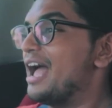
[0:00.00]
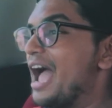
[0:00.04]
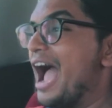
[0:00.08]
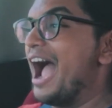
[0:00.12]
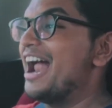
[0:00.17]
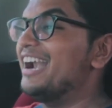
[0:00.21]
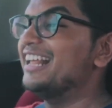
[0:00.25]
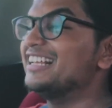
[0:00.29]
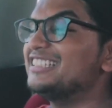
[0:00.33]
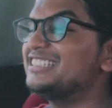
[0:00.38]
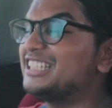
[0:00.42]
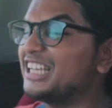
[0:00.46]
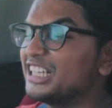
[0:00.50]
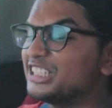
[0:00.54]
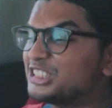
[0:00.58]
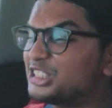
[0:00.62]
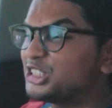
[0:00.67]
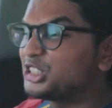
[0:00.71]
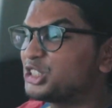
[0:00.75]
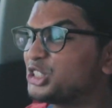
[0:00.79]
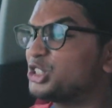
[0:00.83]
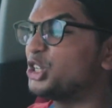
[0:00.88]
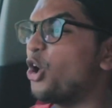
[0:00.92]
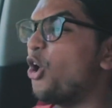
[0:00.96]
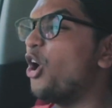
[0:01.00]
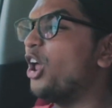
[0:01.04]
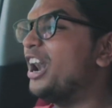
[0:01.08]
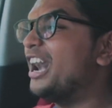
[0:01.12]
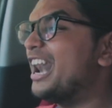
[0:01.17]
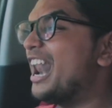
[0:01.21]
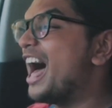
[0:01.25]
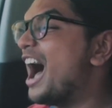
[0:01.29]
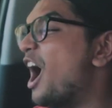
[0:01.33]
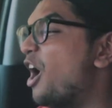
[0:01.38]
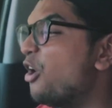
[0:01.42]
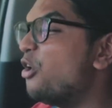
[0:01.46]
And it's just so
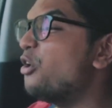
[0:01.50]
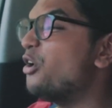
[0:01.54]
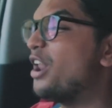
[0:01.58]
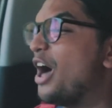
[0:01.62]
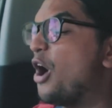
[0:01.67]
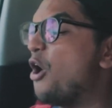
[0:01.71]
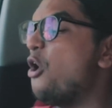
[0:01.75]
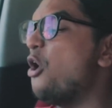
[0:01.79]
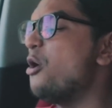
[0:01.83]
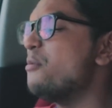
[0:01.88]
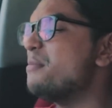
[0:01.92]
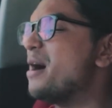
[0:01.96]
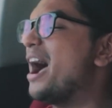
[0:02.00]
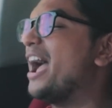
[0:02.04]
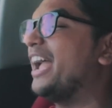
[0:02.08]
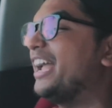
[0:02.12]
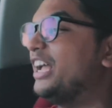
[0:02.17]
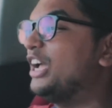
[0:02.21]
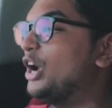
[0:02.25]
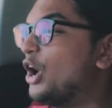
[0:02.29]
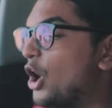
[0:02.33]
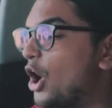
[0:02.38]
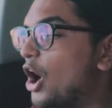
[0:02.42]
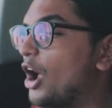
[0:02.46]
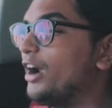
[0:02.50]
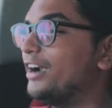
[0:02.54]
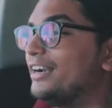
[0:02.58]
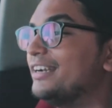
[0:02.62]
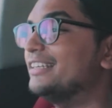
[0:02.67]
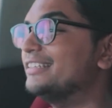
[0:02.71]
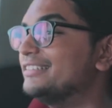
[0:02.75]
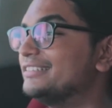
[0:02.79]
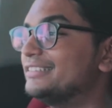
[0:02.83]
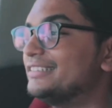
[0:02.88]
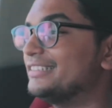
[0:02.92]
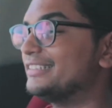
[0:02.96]
loud. Oh my God.
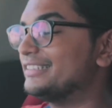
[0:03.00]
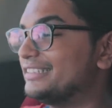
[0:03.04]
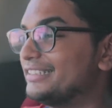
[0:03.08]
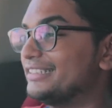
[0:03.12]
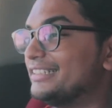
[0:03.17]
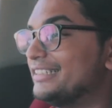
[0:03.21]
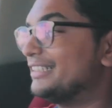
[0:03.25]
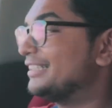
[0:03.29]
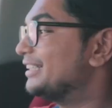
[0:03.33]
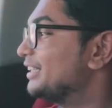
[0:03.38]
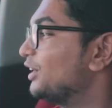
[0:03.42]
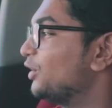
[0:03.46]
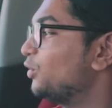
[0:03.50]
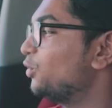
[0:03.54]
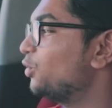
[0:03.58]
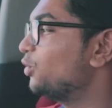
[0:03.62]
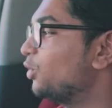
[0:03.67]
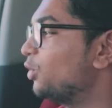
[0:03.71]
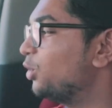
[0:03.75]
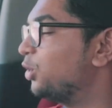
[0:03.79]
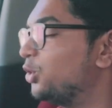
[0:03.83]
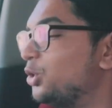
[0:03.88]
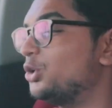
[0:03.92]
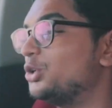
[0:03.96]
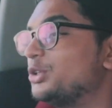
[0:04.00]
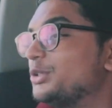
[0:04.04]
Whew.